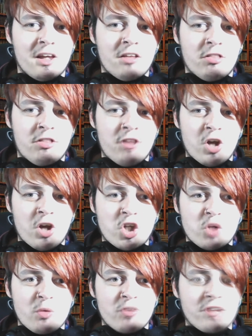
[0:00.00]
that you
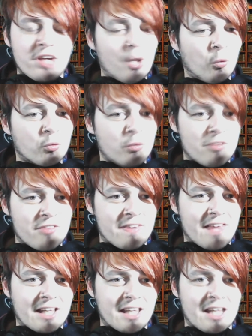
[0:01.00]
have killed within
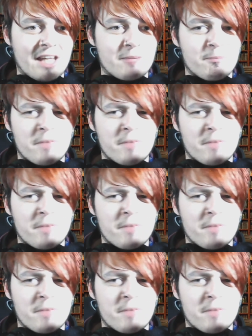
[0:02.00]
that game.